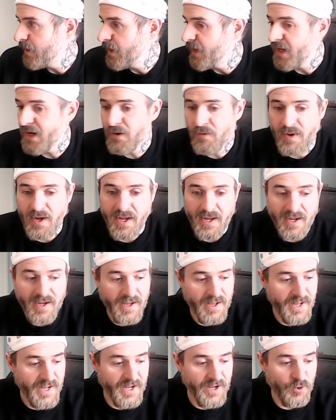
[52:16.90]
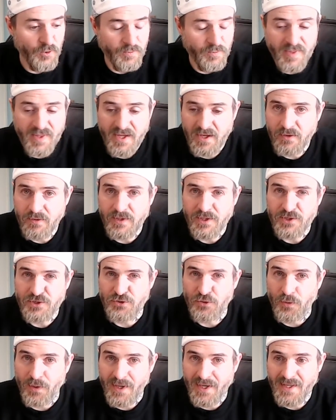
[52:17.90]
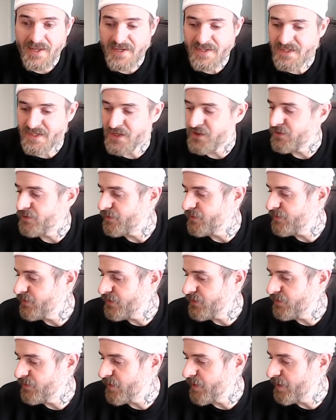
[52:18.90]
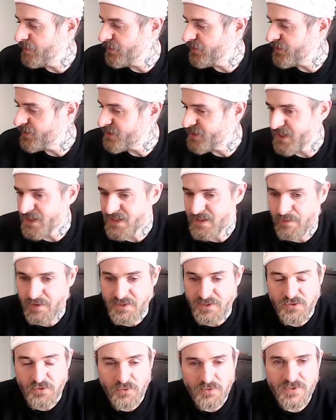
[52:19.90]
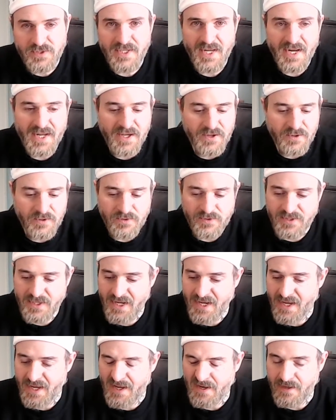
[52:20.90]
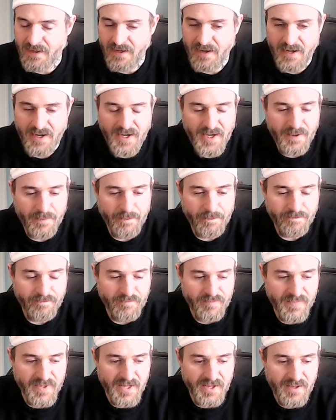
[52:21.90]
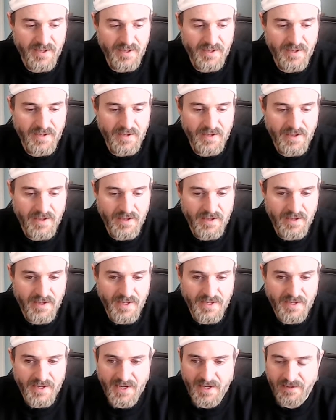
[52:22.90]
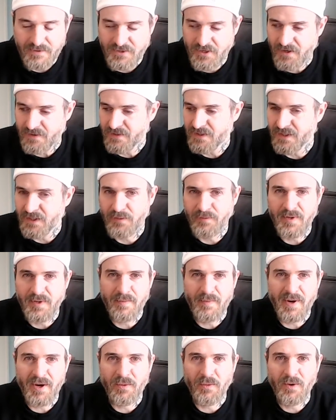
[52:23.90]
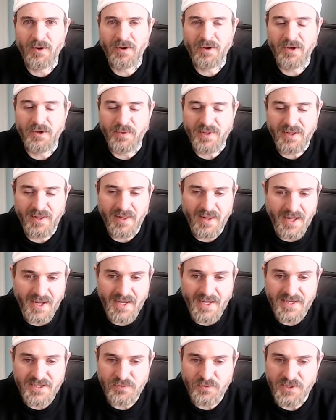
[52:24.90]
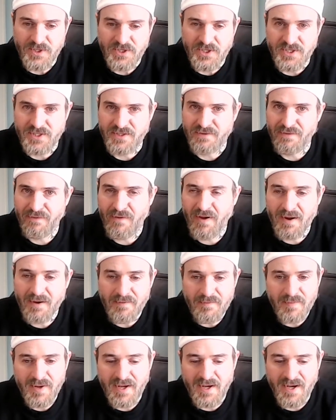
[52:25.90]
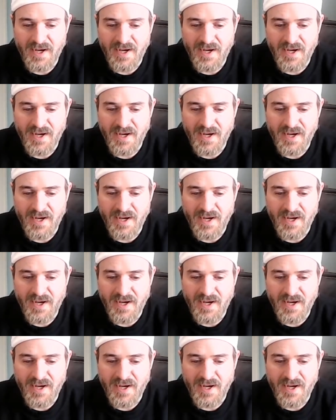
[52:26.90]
Anyway, I hope that you enjoyed this and you were able to see some of the tools that I use, and I talked a little bit about working with clients, which is fun.